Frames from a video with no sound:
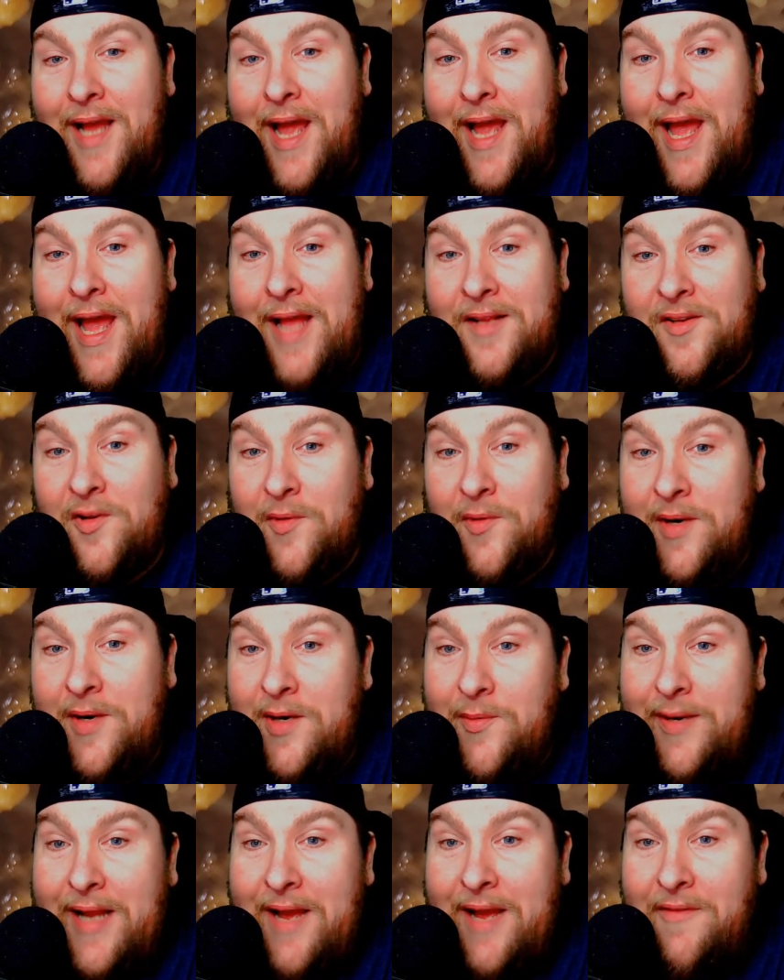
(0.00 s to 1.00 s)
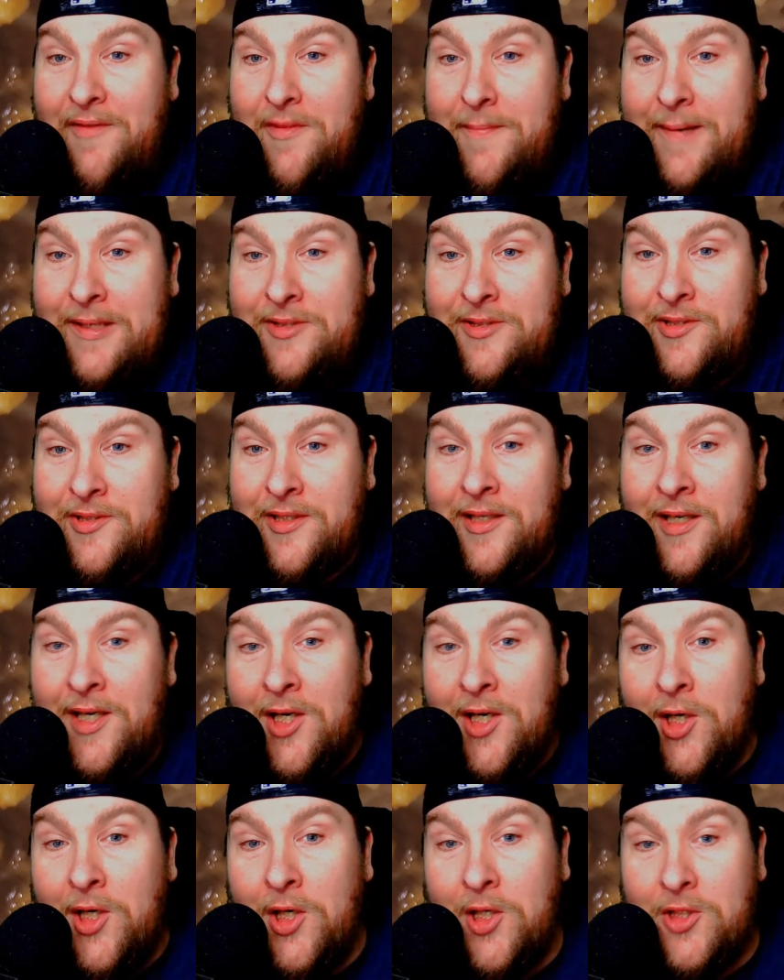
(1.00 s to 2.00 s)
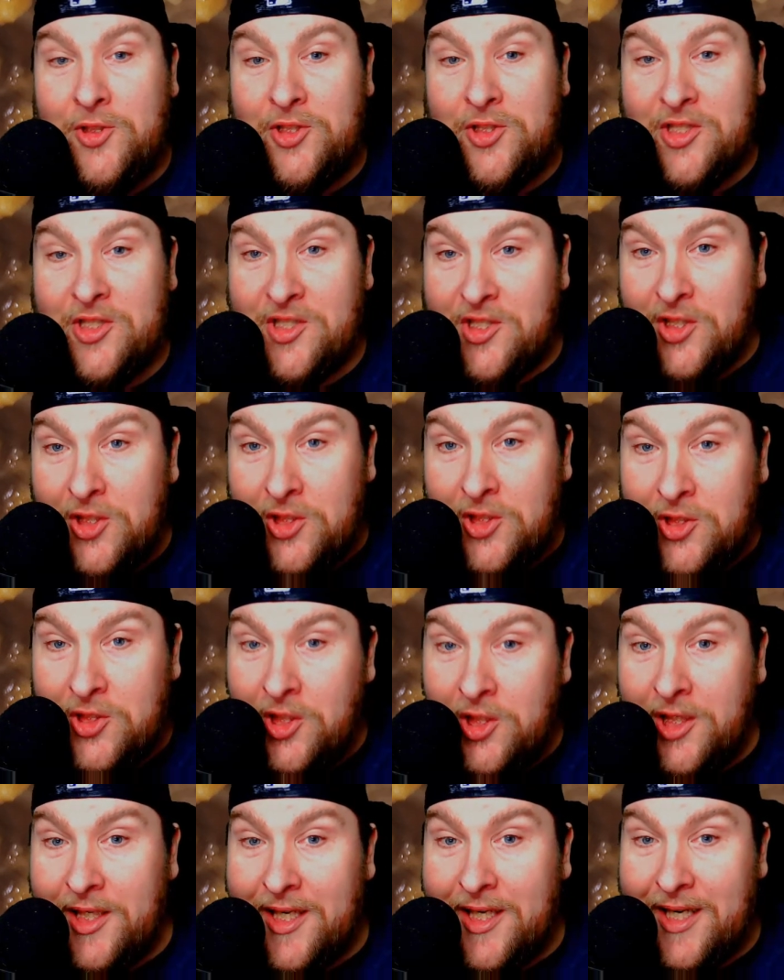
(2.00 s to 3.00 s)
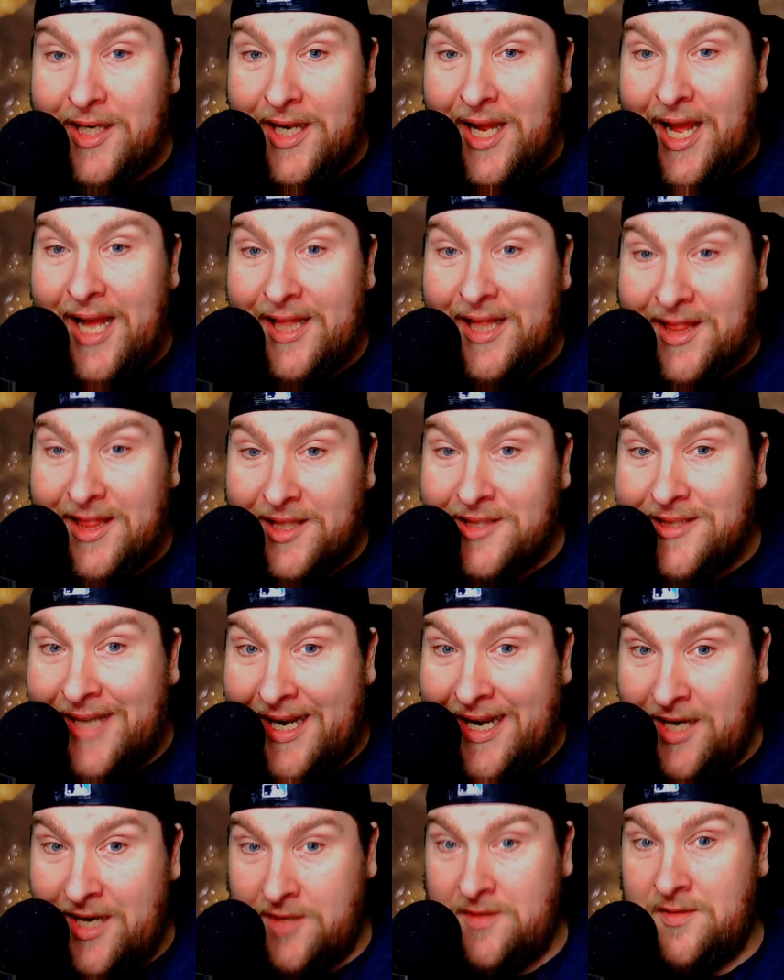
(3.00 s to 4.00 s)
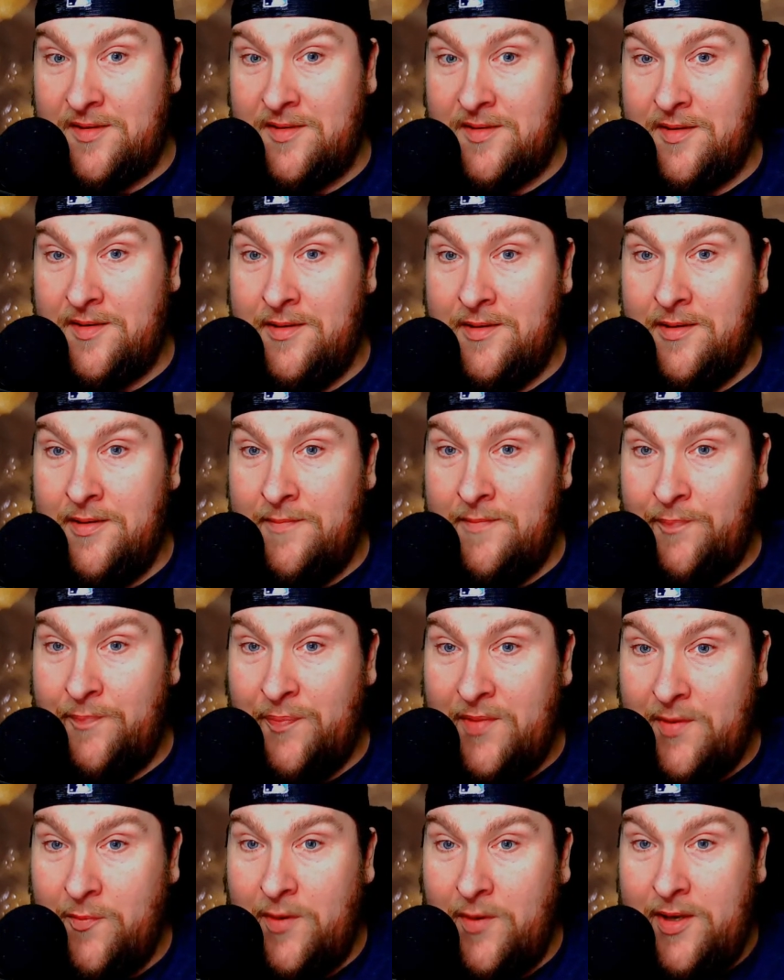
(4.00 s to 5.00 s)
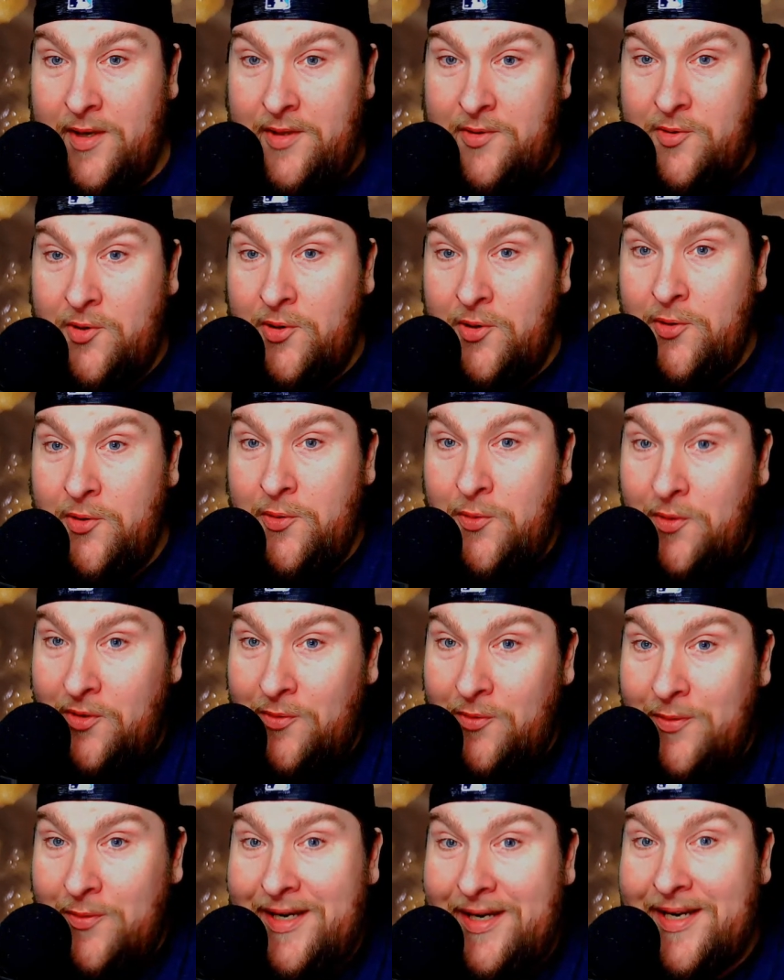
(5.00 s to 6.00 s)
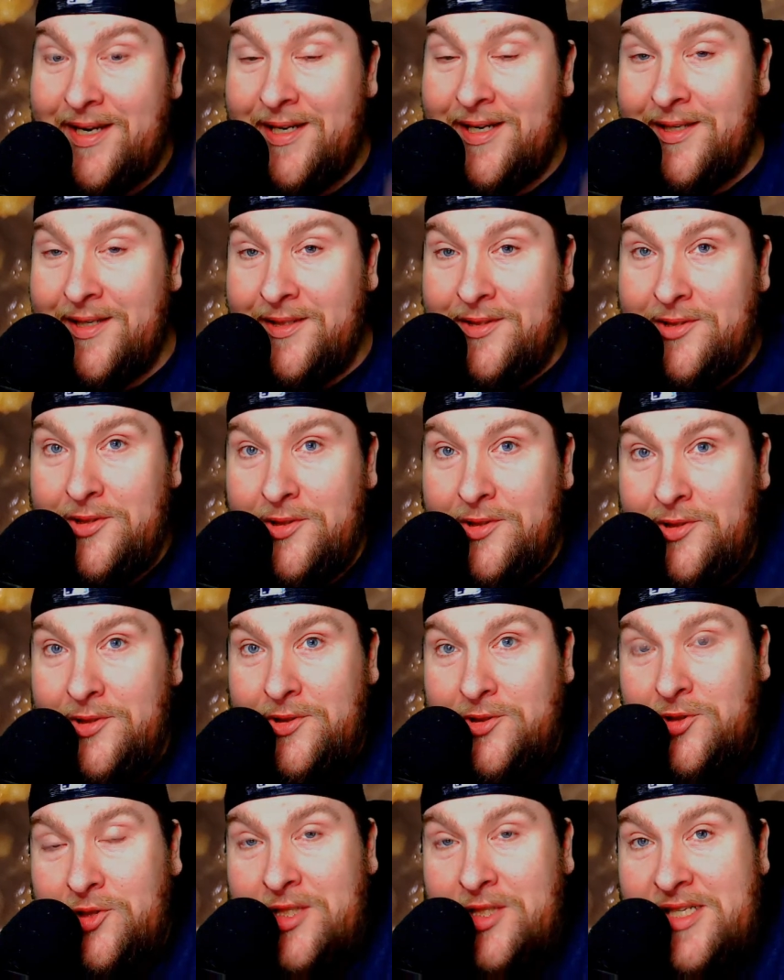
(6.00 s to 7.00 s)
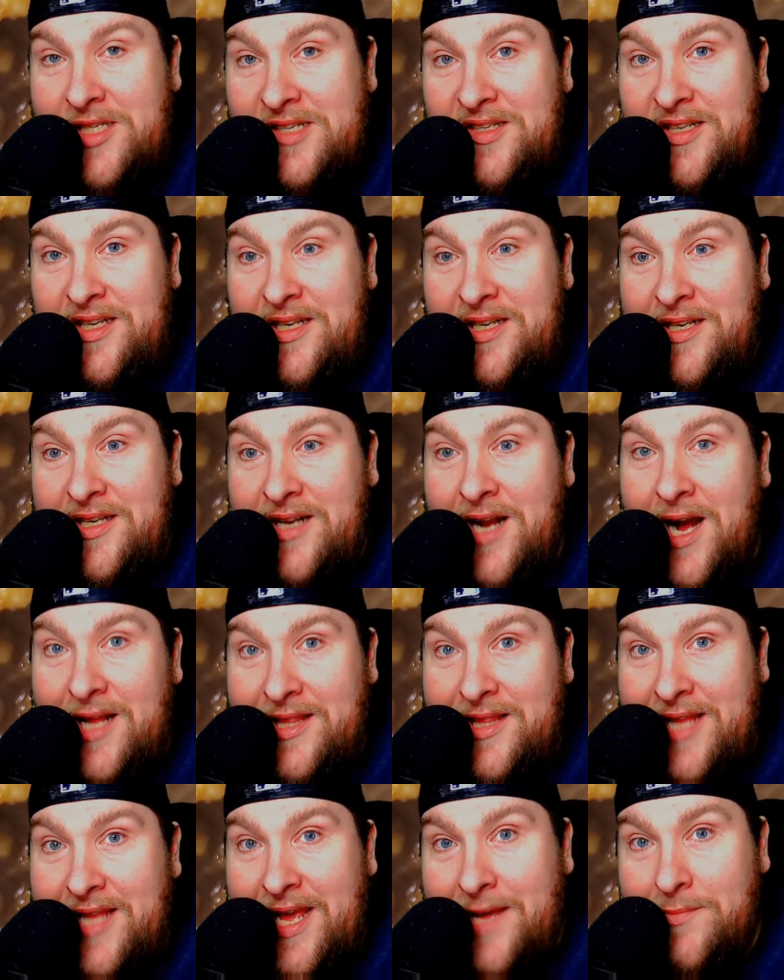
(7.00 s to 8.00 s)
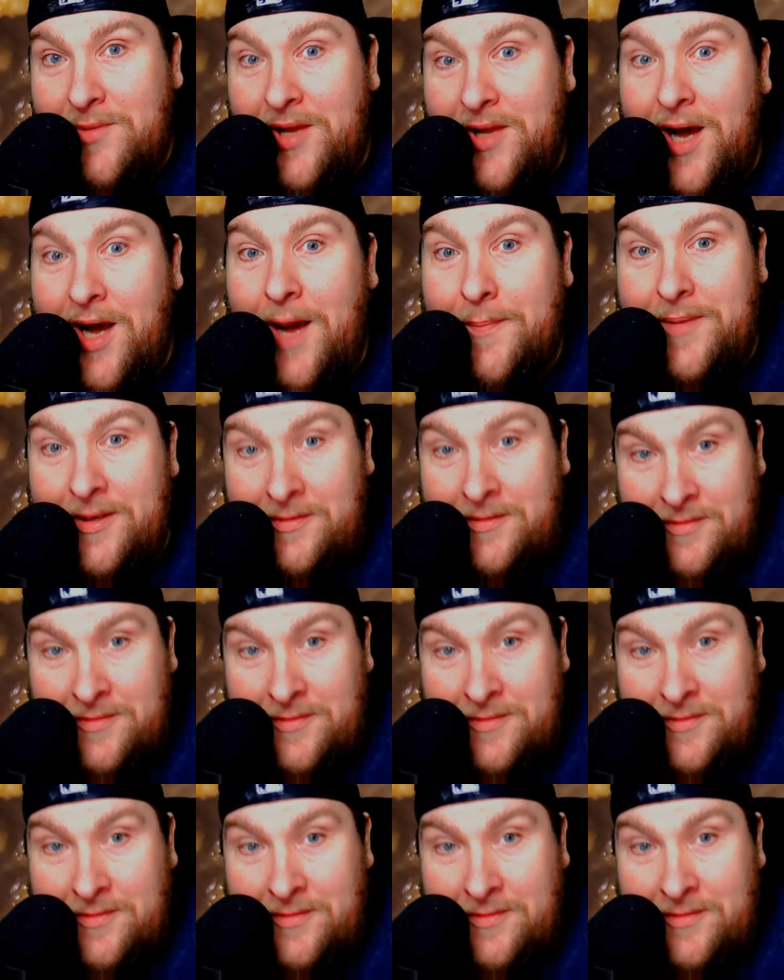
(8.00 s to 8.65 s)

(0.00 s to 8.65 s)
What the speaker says: And so here we have the picture. Just look at the layers. 1, 2, 3. Cheesy goddamn topping.